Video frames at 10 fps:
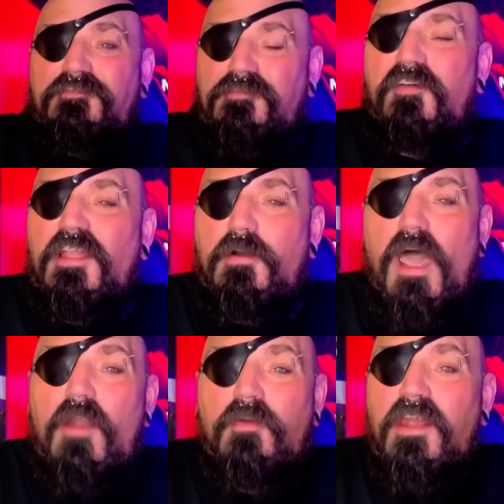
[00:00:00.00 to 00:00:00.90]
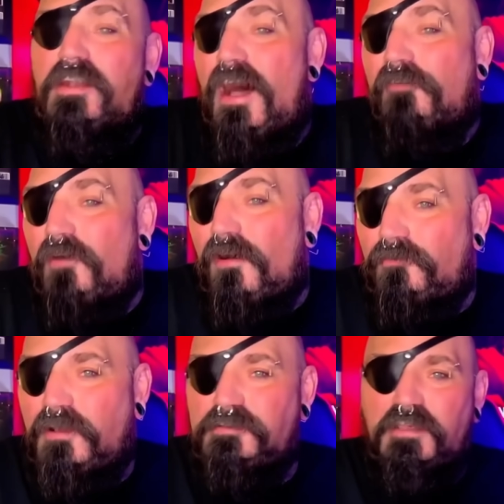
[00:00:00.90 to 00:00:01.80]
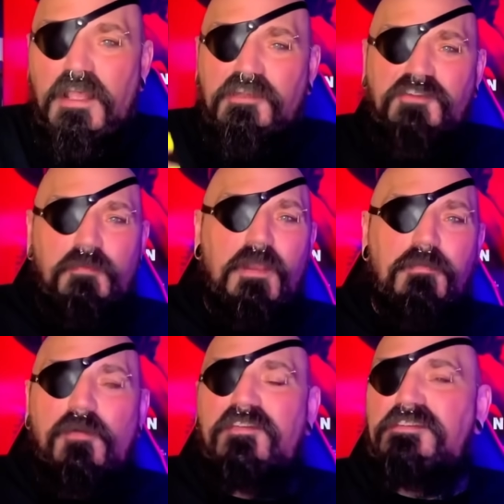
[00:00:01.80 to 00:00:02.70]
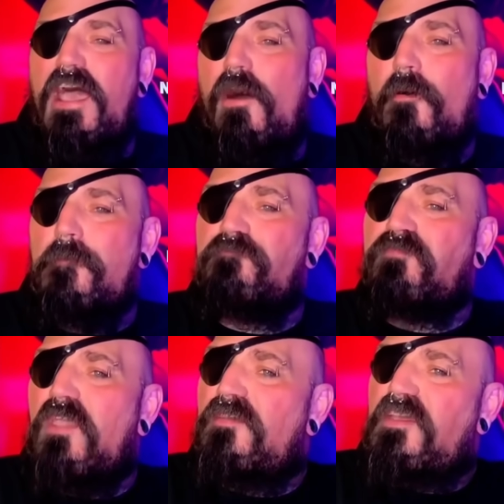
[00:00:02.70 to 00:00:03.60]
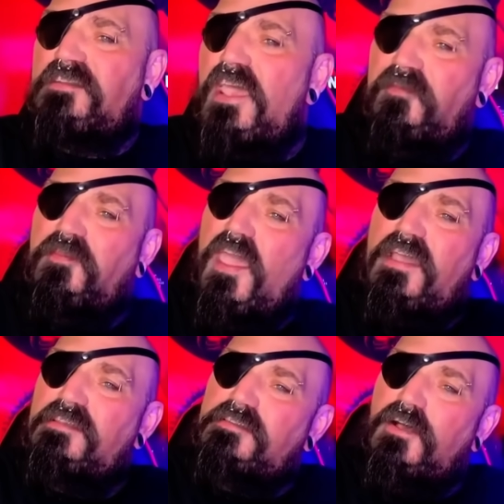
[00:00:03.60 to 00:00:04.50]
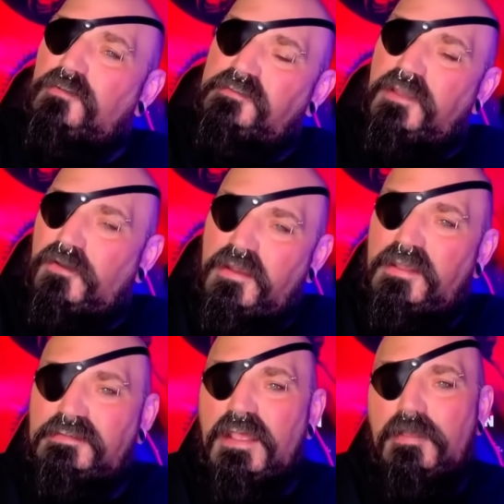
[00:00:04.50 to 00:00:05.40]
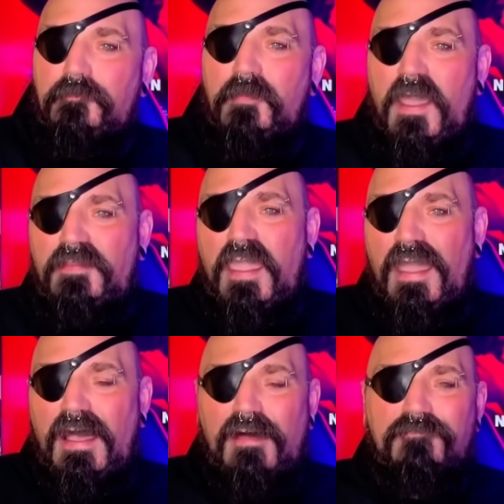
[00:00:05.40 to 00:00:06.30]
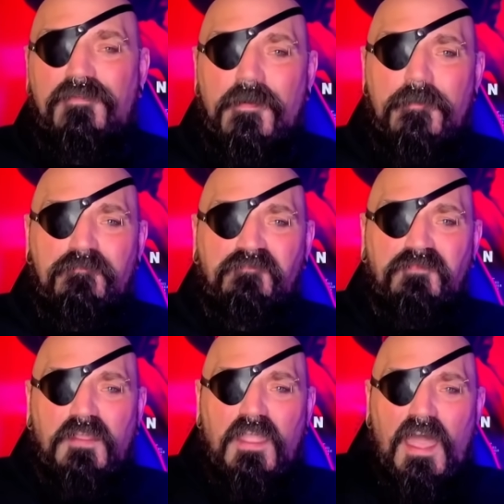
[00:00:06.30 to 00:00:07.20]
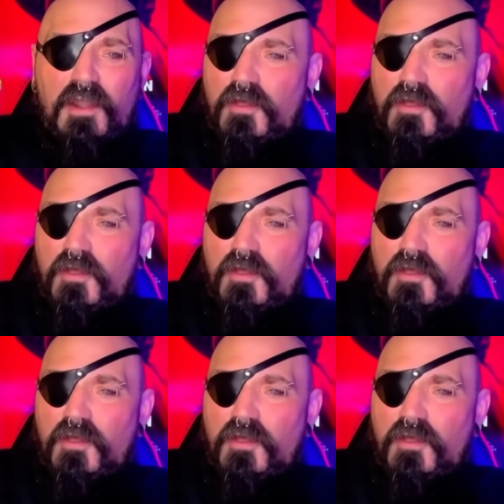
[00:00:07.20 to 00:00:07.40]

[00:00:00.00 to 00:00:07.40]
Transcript: feel like I don't get enough of, because too many movies now, they take things so serious and they have, I don't know,